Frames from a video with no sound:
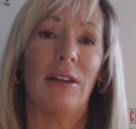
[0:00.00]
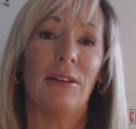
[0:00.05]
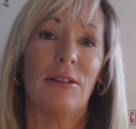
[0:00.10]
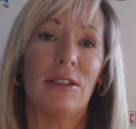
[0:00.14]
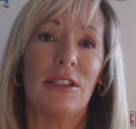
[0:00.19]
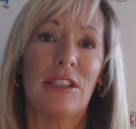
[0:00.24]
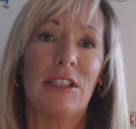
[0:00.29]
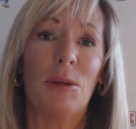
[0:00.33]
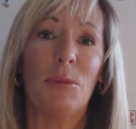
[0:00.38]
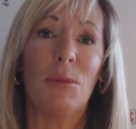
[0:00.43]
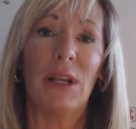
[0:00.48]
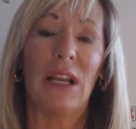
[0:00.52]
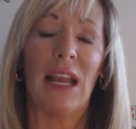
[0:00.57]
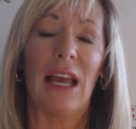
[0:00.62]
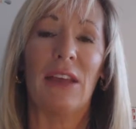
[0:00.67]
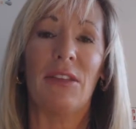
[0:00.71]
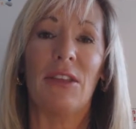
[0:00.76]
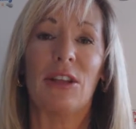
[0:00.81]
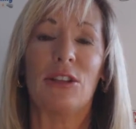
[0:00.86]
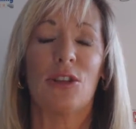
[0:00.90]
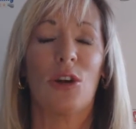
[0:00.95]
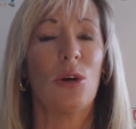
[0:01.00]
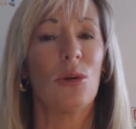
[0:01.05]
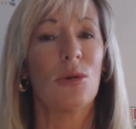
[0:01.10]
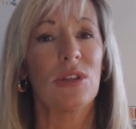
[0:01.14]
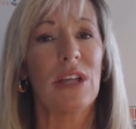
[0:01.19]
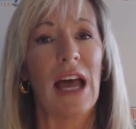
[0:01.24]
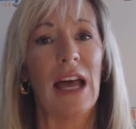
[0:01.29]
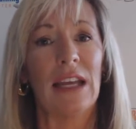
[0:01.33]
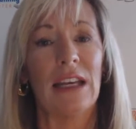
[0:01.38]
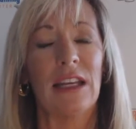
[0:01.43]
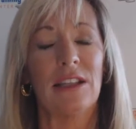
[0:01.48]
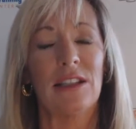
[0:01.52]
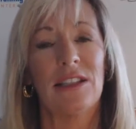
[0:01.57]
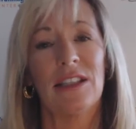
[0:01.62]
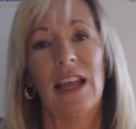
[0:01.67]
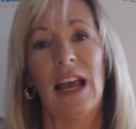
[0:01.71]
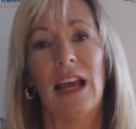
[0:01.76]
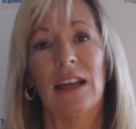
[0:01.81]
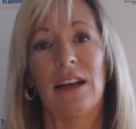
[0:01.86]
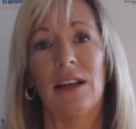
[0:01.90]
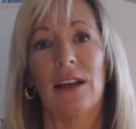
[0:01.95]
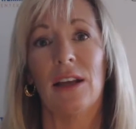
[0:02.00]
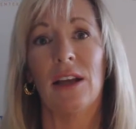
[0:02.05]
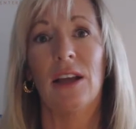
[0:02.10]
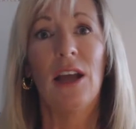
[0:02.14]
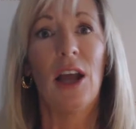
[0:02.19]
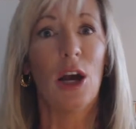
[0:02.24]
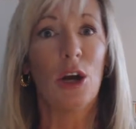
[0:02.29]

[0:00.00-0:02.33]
stimuli that goes on inside a